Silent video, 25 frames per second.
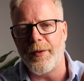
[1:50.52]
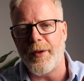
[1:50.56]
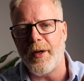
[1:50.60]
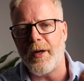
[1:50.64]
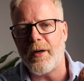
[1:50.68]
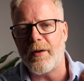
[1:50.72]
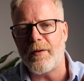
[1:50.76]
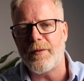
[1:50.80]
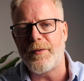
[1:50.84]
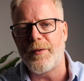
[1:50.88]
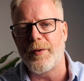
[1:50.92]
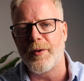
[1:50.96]

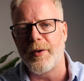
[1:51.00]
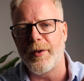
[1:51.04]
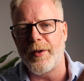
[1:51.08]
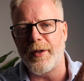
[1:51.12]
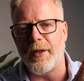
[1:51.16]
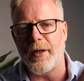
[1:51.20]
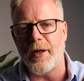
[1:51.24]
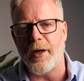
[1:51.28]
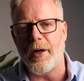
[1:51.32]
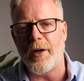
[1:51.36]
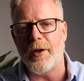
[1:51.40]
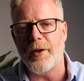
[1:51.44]
therefore
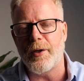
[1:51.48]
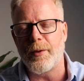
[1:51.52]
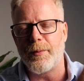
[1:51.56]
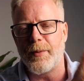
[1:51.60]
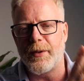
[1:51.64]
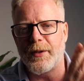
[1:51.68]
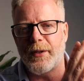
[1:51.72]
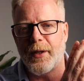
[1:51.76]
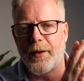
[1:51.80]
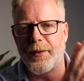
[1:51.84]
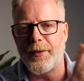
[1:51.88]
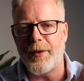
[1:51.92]
the
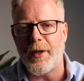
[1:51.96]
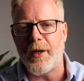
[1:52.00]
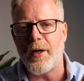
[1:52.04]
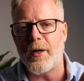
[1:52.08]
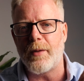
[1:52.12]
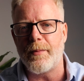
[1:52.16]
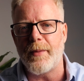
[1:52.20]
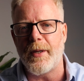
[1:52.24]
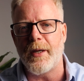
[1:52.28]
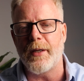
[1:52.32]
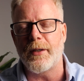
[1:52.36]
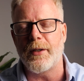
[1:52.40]
argument that they
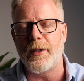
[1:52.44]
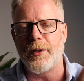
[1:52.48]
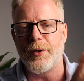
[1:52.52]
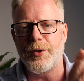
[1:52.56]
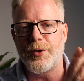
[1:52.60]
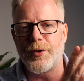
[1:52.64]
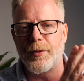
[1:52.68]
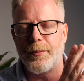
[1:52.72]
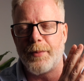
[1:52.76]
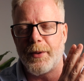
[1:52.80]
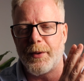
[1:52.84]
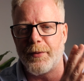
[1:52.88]
are making
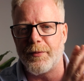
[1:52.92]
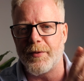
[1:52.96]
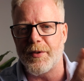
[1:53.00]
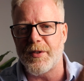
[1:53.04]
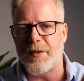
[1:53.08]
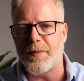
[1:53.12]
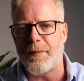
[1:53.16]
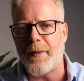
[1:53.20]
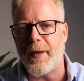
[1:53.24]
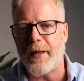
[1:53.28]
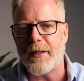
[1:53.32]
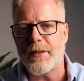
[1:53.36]
should be
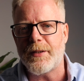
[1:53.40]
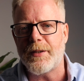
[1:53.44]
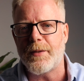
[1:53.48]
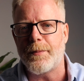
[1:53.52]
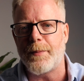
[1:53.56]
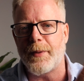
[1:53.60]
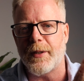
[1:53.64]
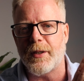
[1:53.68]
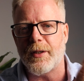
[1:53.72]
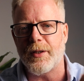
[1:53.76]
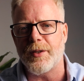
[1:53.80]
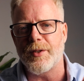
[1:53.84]
respected
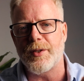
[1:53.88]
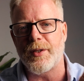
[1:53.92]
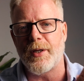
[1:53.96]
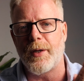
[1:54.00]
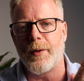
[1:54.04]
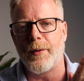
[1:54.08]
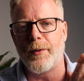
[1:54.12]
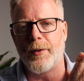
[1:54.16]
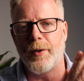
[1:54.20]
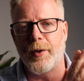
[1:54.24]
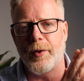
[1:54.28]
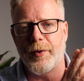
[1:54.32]
because
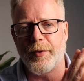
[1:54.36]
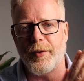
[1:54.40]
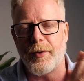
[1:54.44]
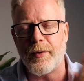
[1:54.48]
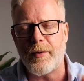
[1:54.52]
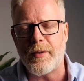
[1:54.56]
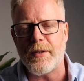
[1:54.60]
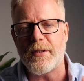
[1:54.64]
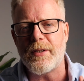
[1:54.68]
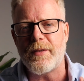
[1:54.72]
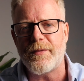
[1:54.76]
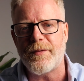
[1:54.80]
they're an
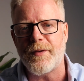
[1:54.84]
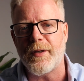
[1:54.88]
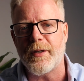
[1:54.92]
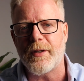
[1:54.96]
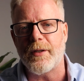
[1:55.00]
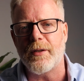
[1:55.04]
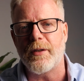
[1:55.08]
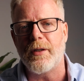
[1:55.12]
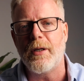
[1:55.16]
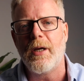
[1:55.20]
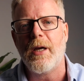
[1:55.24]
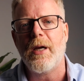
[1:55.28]
authority
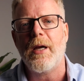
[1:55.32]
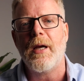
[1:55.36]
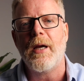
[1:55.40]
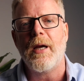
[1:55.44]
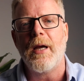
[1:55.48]
figure,